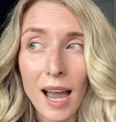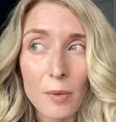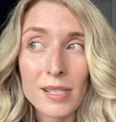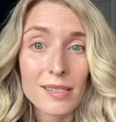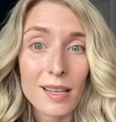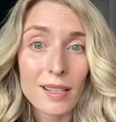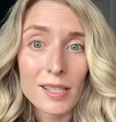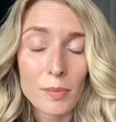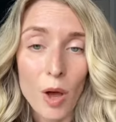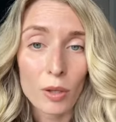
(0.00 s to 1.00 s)
I was still a
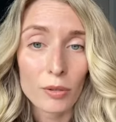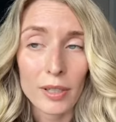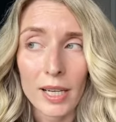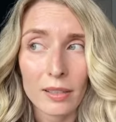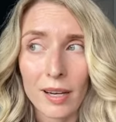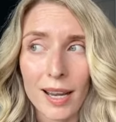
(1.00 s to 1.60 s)
small creator.